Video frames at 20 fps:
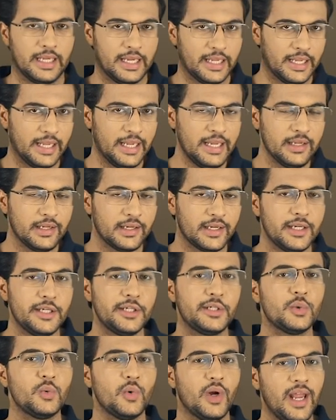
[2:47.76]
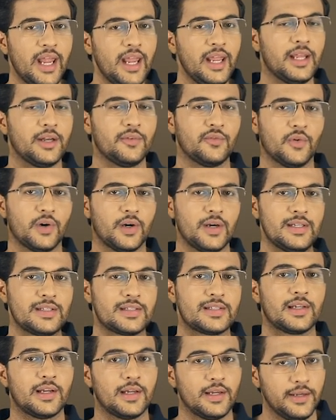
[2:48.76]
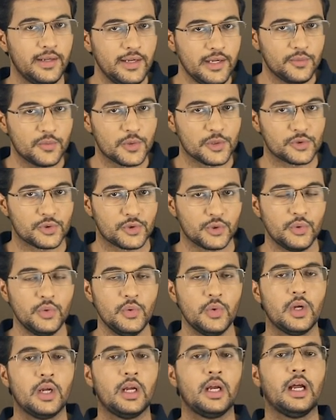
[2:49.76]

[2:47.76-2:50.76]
A into A inverse equals to